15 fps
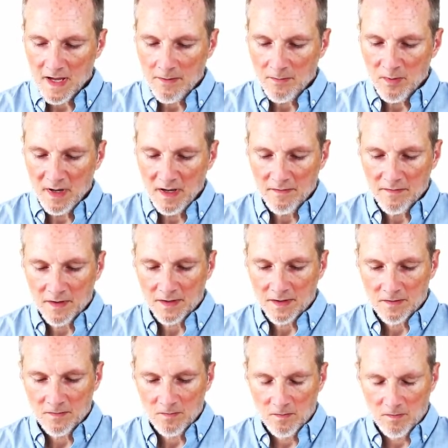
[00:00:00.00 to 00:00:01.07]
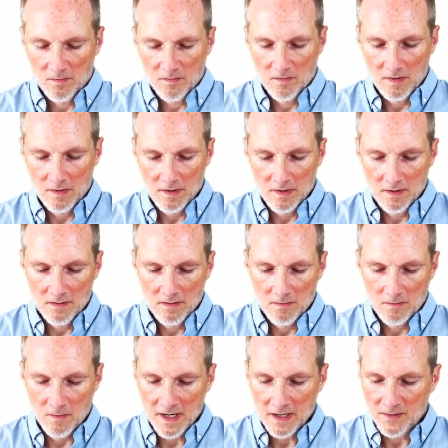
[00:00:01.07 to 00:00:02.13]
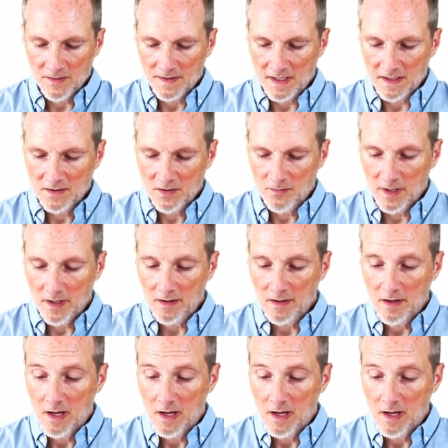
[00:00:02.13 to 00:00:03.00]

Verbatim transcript: would be the function y equals x squared.